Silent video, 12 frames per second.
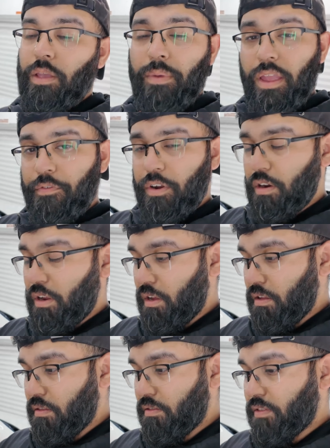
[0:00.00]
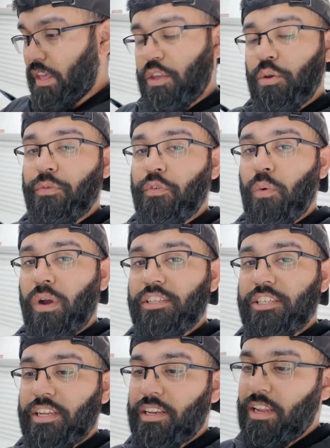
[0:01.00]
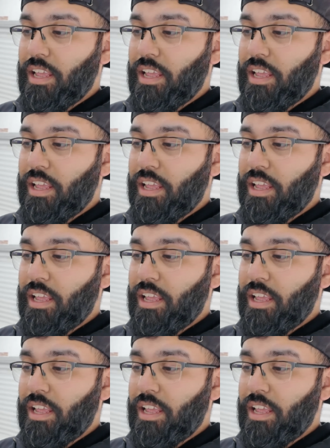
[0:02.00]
But yeah, everyone, thank you all for watching.